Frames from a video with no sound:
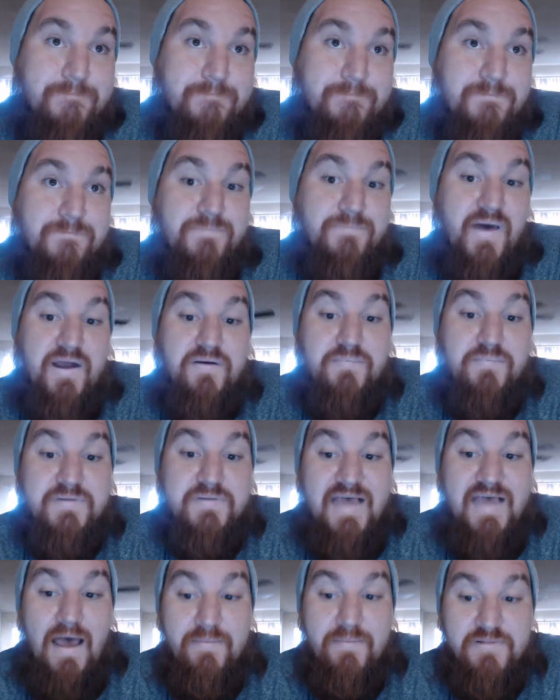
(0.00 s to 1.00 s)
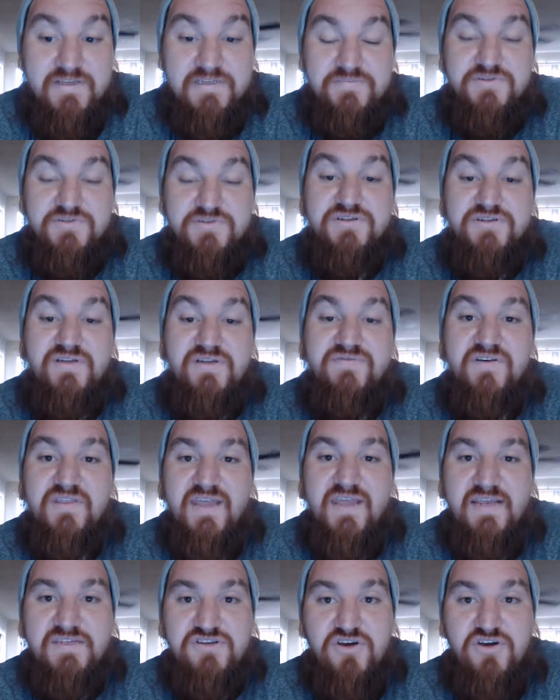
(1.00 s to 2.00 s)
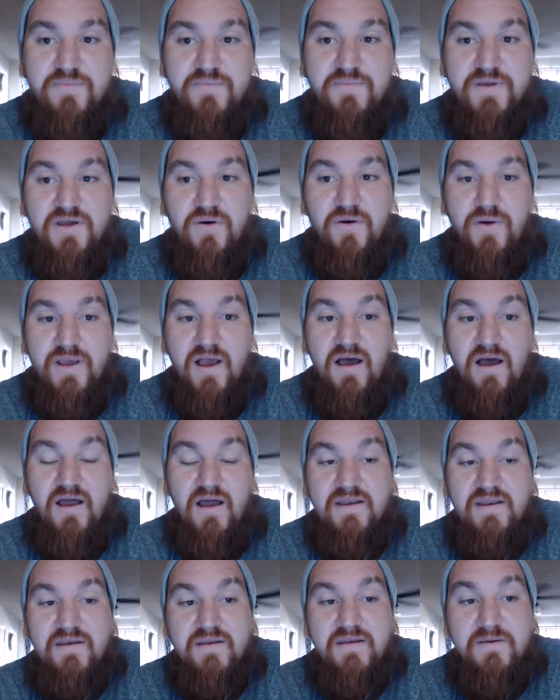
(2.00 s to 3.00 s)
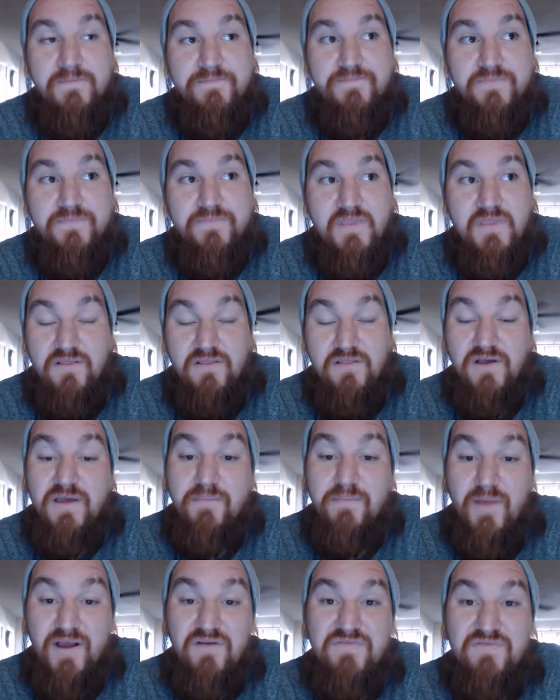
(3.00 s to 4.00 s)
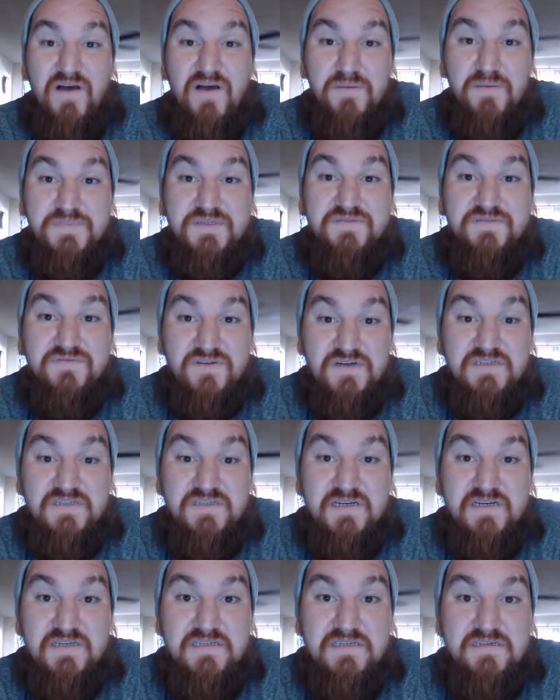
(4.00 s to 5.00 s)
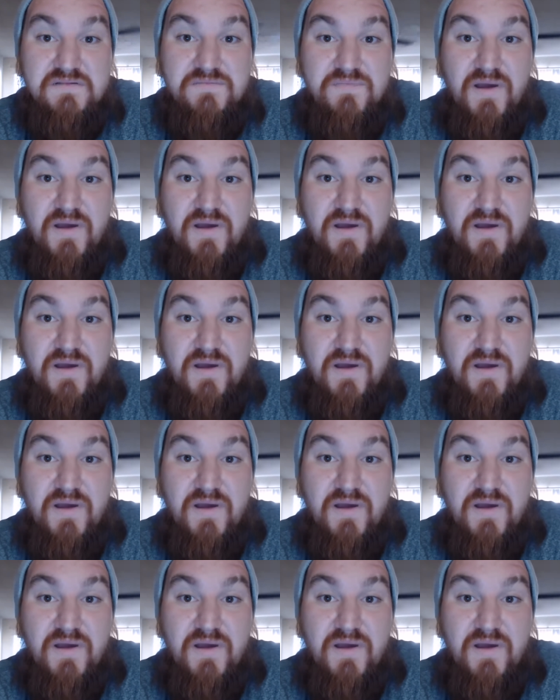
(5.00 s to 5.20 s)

better metabolisms or different things could be going on. And look at Michael Phelps, for instance.